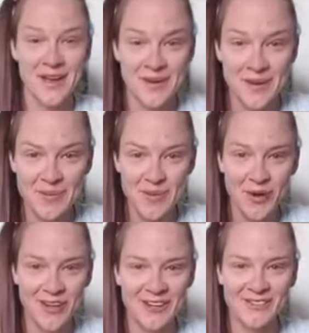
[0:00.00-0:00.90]
Good
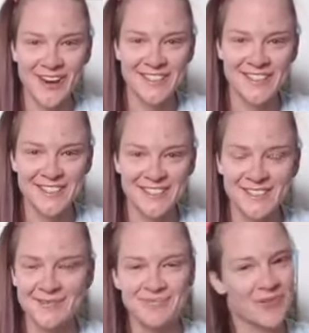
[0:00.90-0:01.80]
morning,
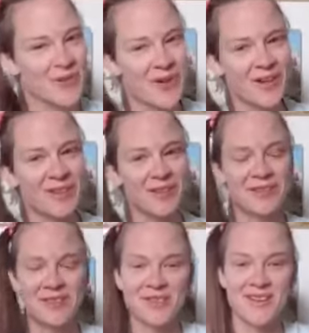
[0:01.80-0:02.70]
Rangers. Welcome
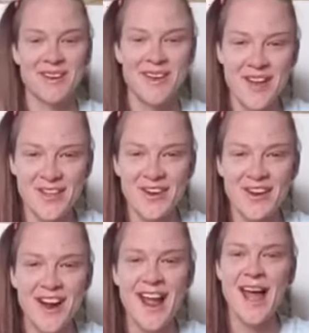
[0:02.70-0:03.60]
to
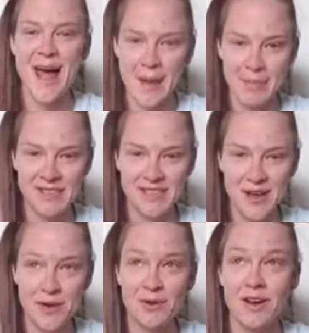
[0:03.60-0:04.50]
another
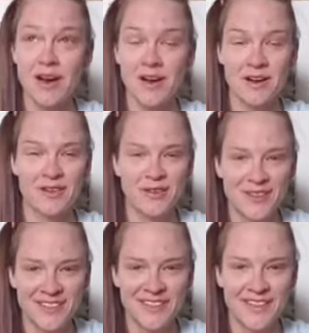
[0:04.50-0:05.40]
episode of
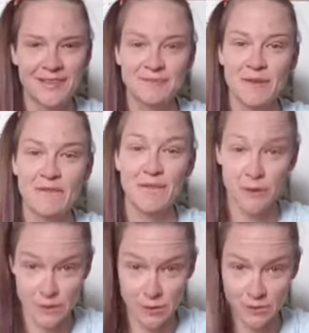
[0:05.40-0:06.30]

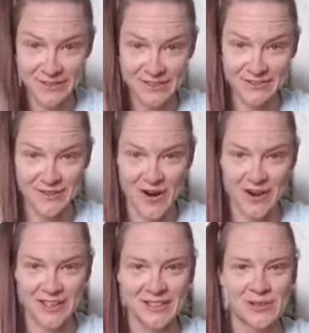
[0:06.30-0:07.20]
Virtual
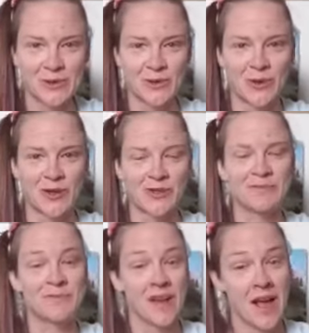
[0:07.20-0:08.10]
Safari School.
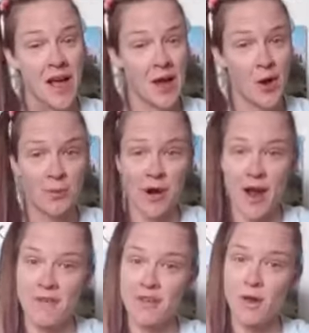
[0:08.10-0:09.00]
I hope you're
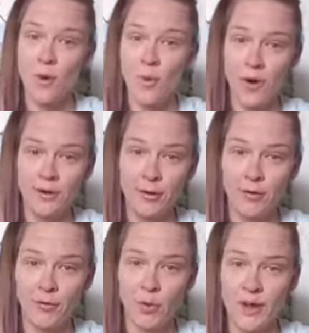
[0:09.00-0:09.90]
having a
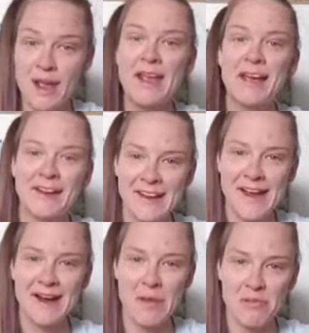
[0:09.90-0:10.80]
wonderful week, and
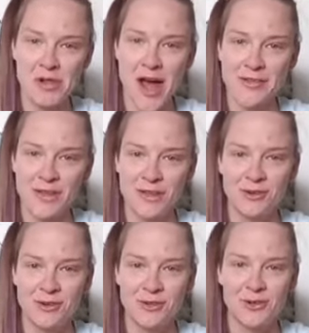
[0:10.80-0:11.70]
again, I'm glad that you
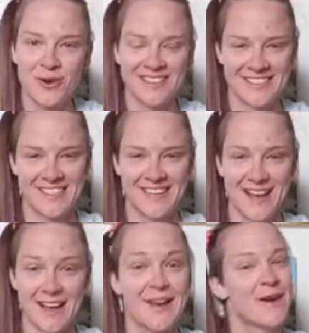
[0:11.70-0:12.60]
could join us
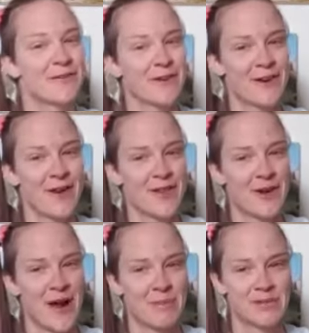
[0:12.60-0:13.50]
today for another
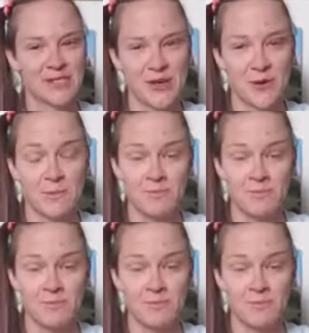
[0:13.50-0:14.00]
episode.